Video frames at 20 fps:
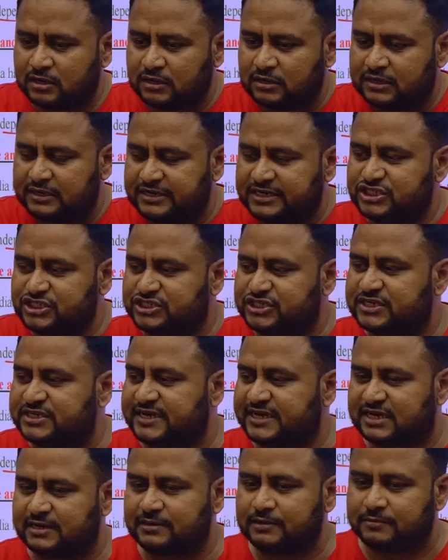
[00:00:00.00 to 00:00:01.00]
decision
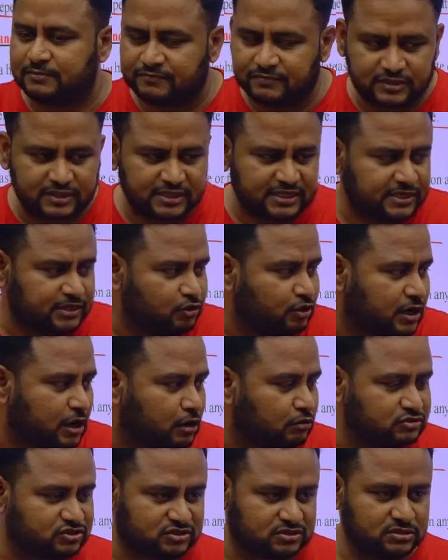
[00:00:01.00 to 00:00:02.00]
taken within your
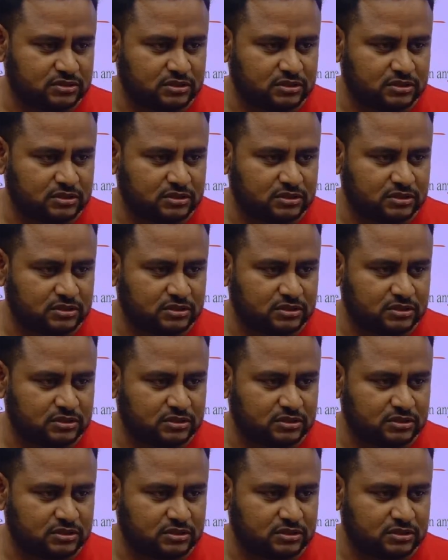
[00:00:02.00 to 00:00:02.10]
house.